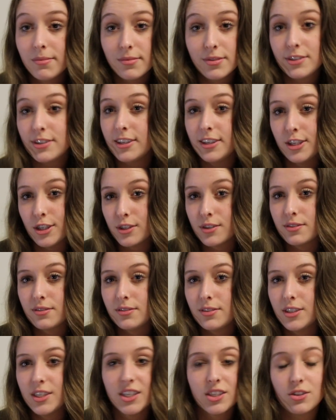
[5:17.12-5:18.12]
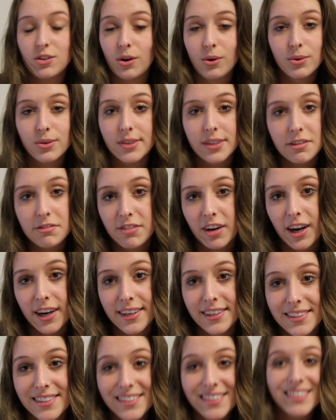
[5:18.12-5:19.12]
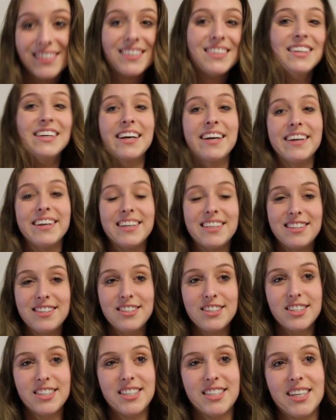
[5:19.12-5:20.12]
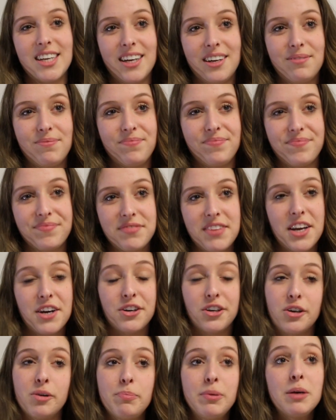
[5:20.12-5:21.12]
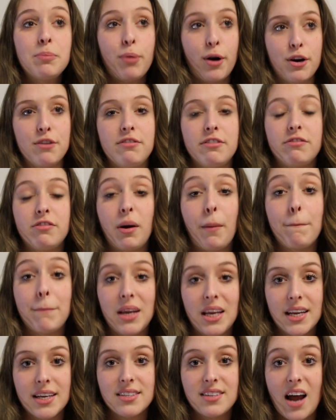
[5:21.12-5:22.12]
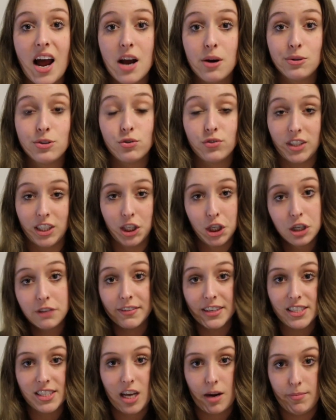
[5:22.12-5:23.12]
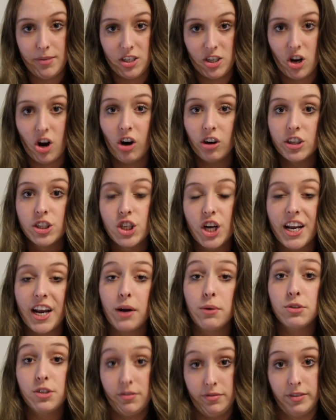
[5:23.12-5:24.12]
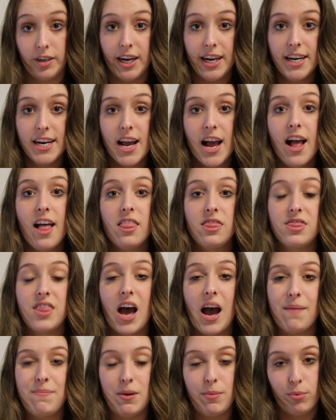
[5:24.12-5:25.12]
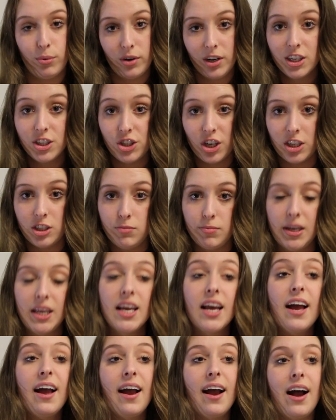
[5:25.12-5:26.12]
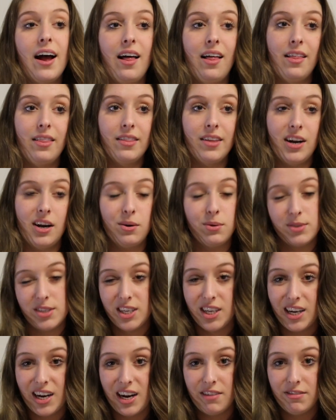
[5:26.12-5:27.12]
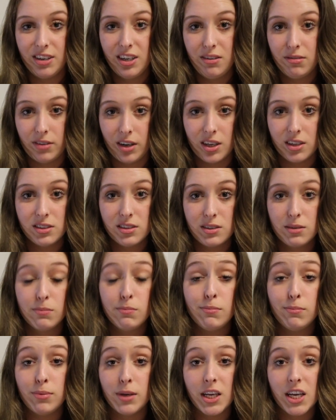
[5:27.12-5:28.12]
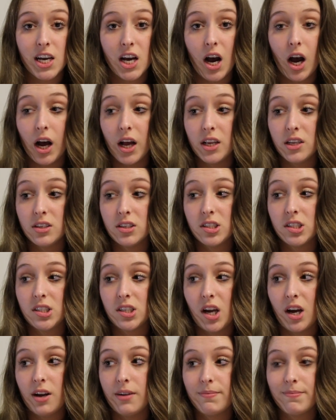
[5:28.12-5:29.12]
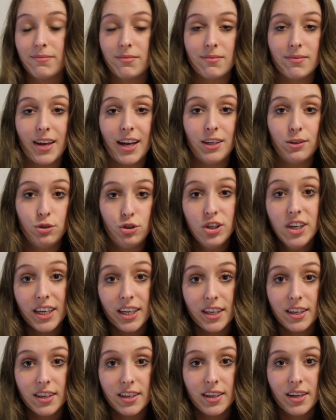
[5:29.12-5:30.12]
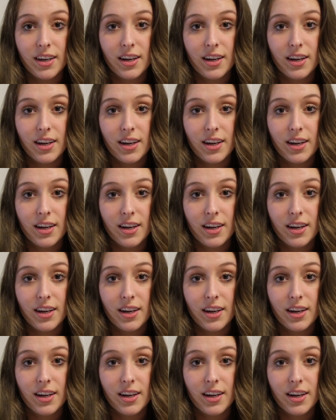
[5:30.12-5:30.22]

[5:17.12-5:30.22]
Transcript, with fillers: It's like you're you're totally fine. It's just, um, I don't know, a big part of it for me is I was really nervous coming to college, and I was afraid that people were gonna judge me and that I wasn't gonna have any friends because um, I don't drink